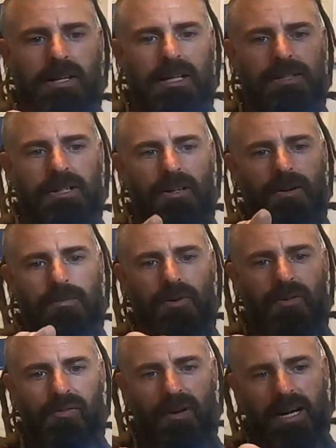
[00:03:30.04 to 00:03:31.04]
it's a lot
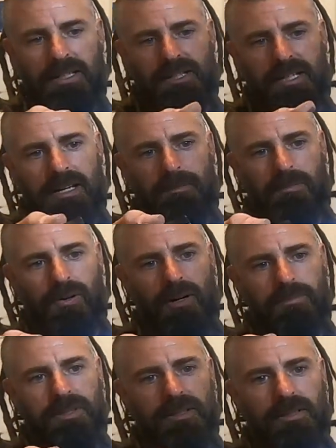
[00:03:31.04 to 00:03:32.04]
more flexy and
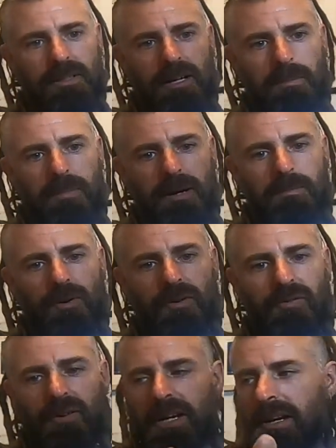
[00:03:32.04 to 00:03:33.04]
perhaps a bit
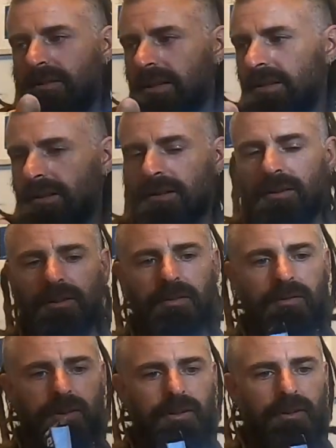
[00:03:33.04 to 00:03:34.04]
more forgiving than on the
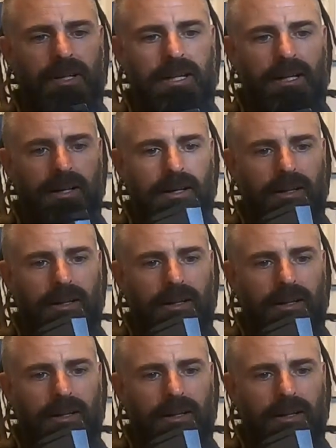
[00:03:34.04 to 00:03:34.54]
Fury.